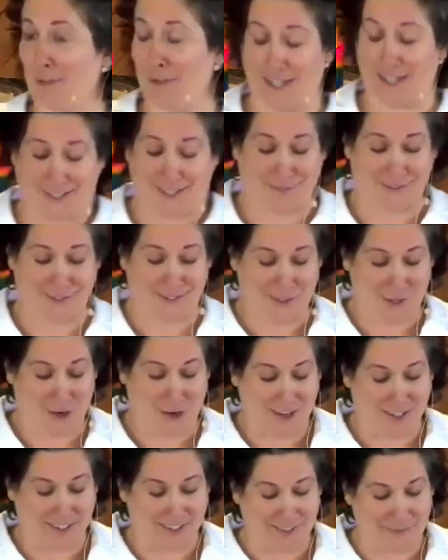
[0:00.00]
I give this
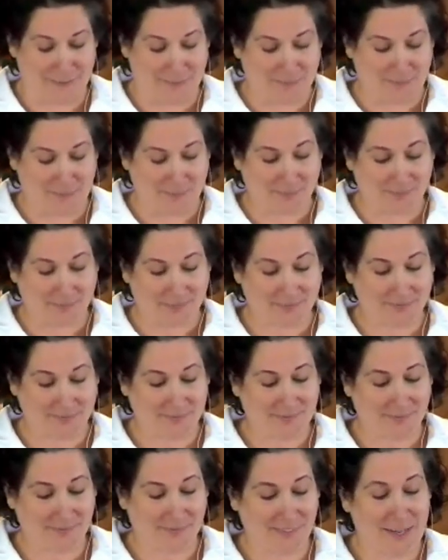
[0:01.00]
talk.
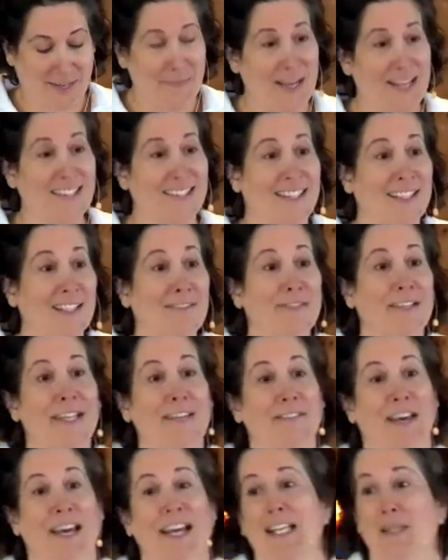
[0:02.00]
Myself, I
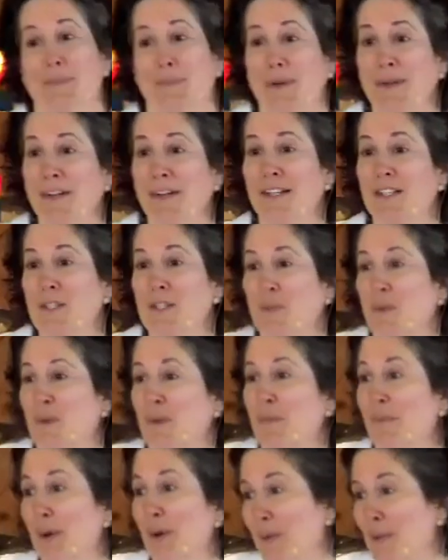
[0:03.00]
have had experience with
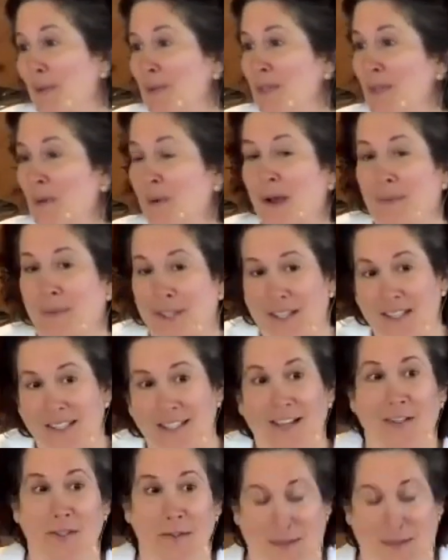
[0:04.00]
both, so I'm going to tell you a